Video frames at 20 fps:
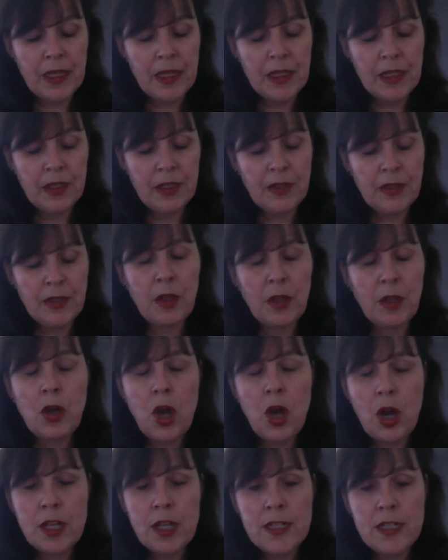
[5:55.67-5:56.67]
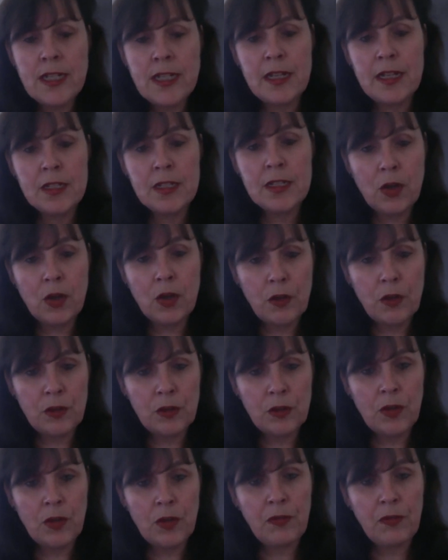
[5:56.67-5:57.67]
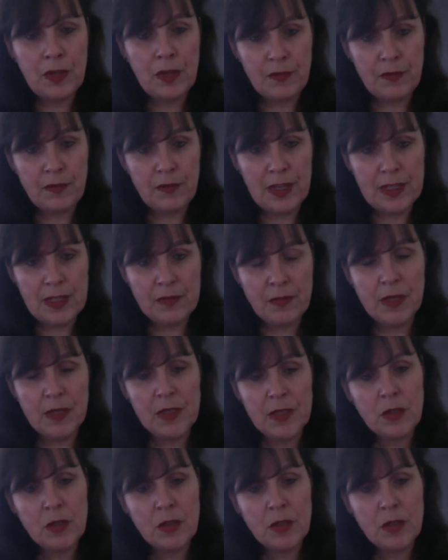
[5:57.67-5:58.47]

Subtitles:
the content of the investment.